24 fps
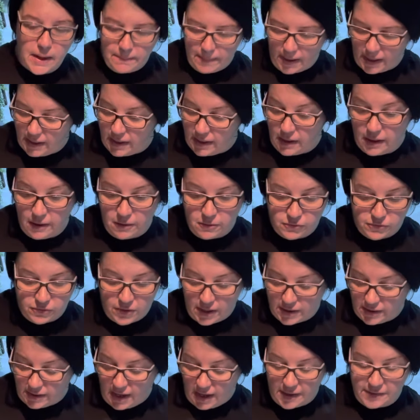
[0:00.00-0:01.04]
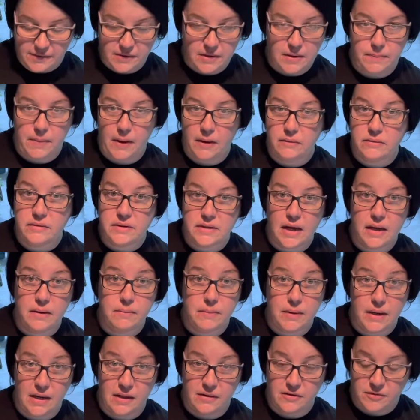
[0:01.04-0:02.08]
Mine air dried, guys, in about 10
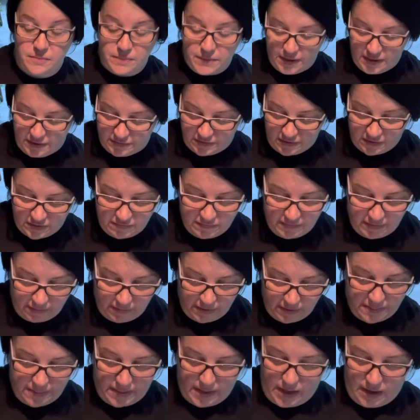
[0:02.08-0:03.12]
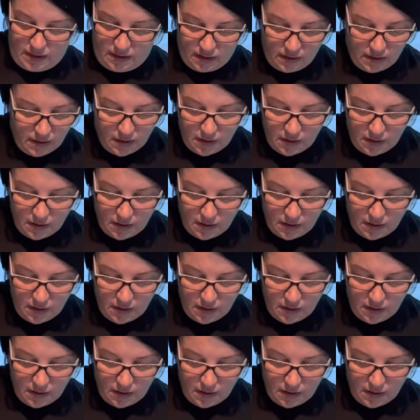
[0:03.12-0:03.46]
minutes because it's very thin.